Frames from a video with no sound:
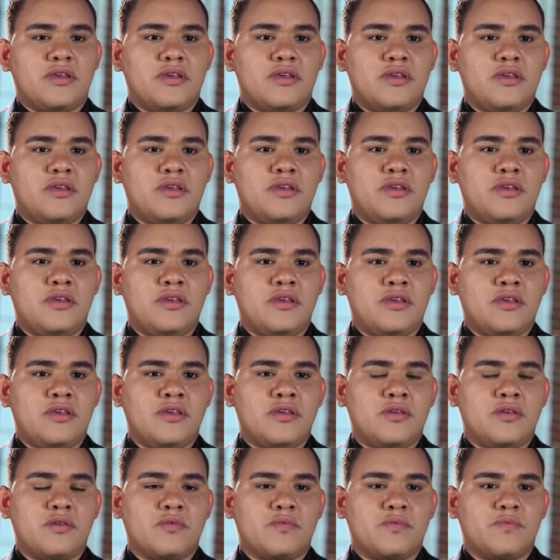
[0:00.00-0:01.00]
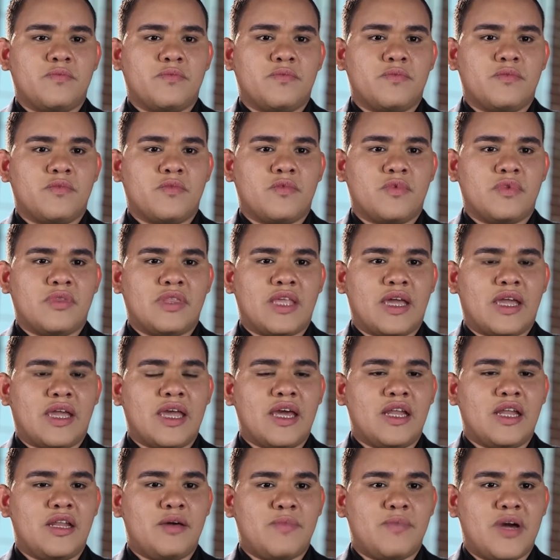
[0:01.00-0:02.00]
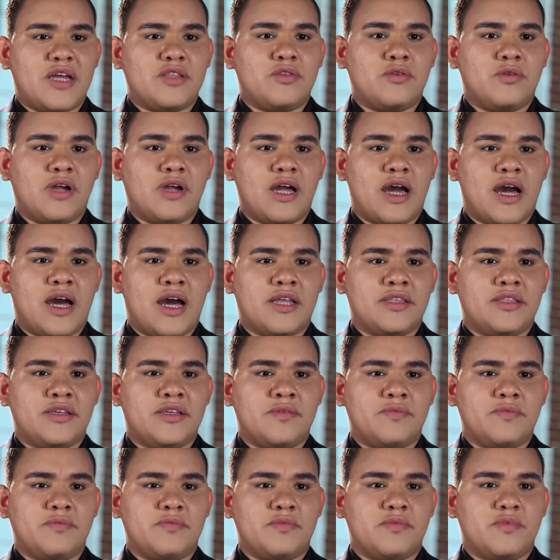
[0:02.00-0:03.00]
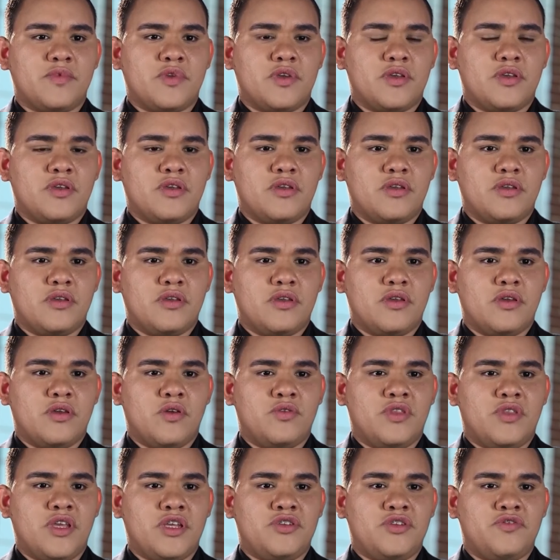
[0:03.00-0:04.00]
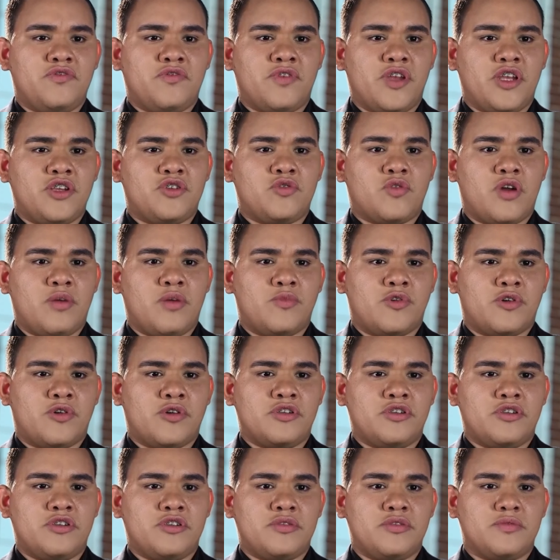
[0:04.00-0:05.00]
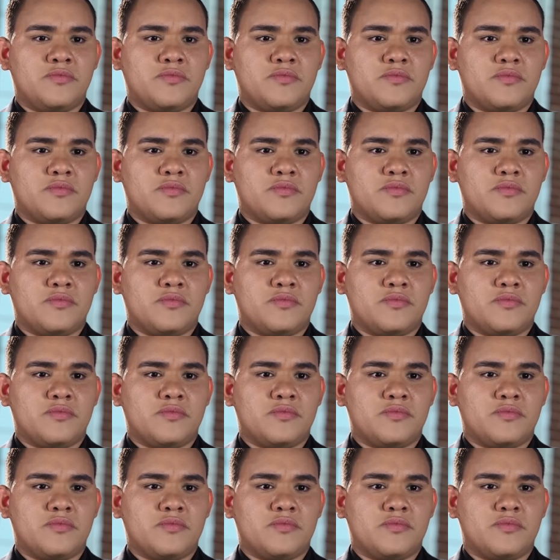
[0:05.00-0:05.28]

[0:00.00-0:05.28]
Later that night, I came face to face with